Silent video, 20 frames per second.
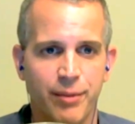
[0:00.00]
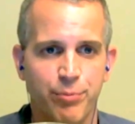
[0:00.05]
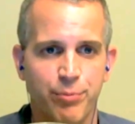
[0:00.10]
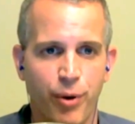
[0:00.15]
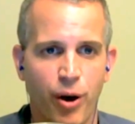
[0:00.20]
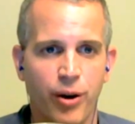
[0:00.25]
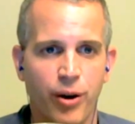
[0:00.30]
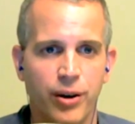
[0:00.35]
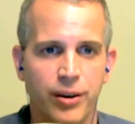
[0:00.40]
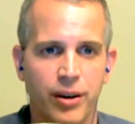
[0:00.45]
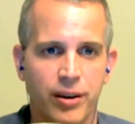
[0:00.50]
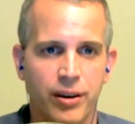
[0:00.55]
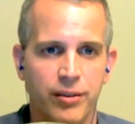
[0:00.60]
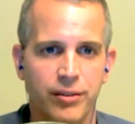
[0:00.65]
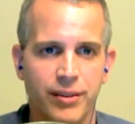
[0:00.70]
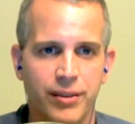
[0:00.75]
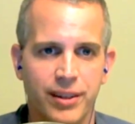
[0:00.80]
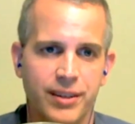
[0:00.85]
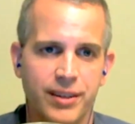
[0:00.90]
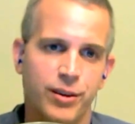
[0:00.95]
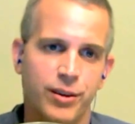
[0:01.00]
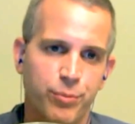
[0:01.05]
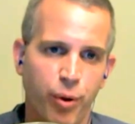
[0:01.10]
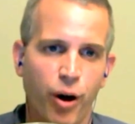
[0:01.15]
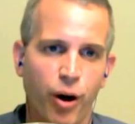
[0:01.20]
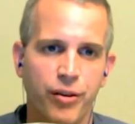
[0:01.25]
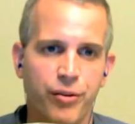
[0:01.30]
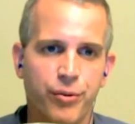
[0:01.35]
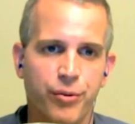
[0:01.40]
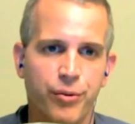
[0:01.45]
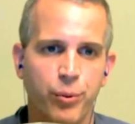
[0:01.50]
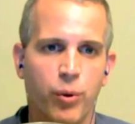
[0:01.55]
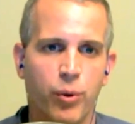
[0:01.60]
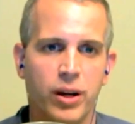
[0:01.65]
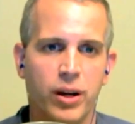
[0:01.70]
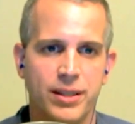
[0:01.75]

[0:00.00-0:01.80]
part of the 3.1